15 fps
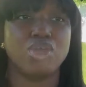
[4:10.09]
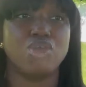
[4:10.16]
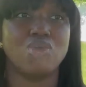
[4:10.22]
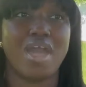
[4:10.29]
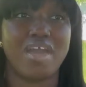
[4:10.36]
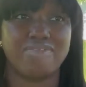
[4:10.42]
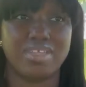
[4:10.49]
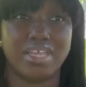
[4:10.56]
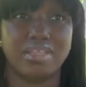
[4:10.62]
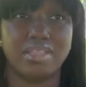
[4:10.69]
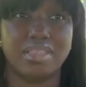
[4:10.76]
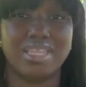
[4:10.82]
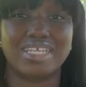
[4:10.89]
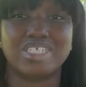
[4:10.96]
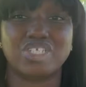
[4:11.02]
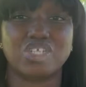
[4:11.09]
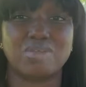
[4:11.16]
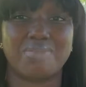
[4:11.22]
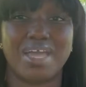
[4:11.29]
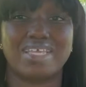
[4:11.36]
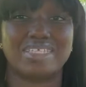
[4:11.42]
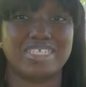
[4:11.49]
You have to
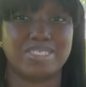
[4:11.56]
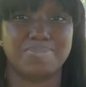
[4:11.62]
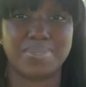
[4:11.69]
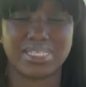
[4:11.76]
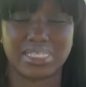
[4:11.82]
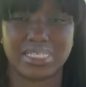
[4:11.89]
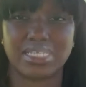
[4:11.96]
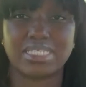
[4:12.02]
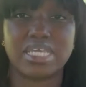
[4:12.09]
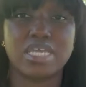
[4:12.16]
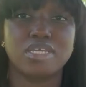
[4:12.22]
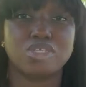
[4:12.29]
legitimize this business.